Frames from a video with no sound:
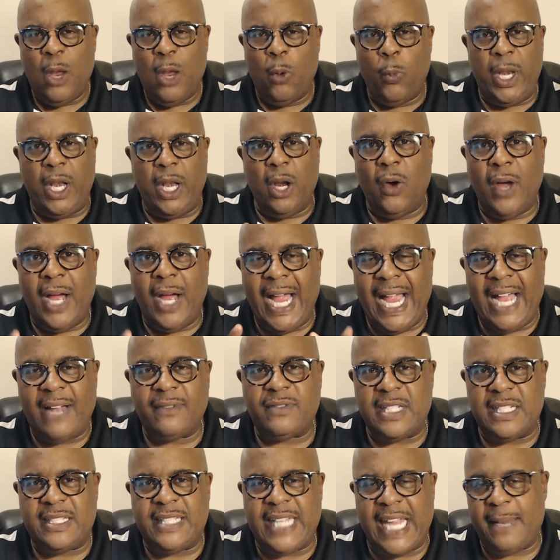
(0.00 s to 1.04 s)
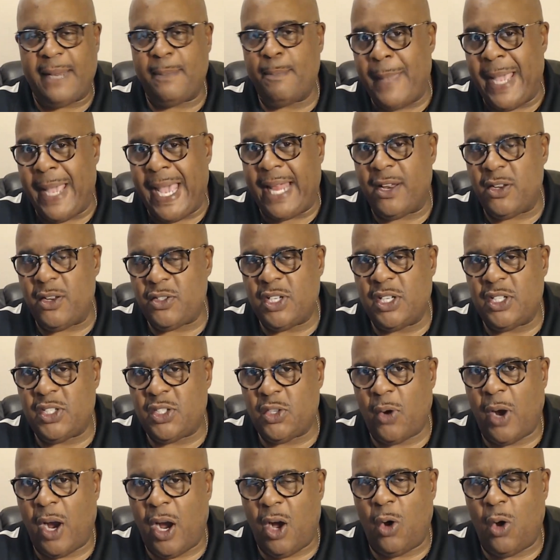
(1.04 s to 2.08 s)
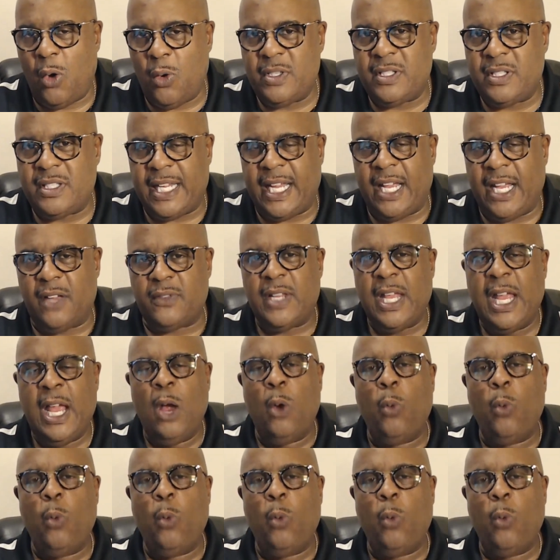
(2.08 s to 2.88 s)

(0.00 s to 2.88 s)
We don't have to take matters into our own selves.